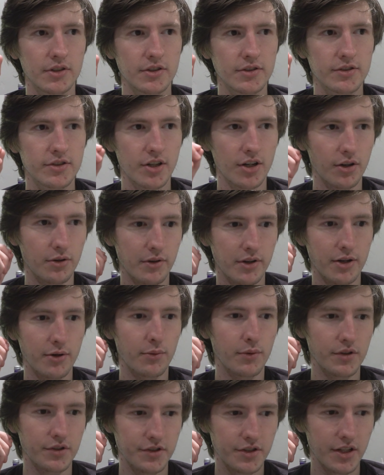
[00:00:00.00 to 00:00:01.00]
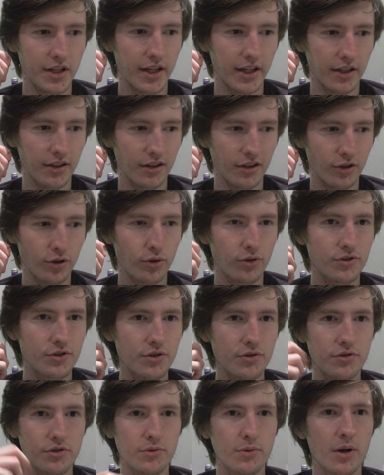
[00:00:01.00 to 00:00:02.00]
So it was like a Core
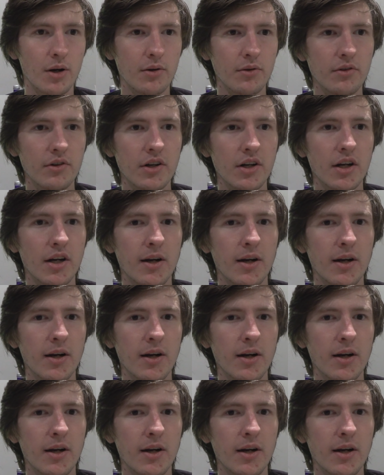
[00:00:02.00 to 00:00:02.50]
2 Duo,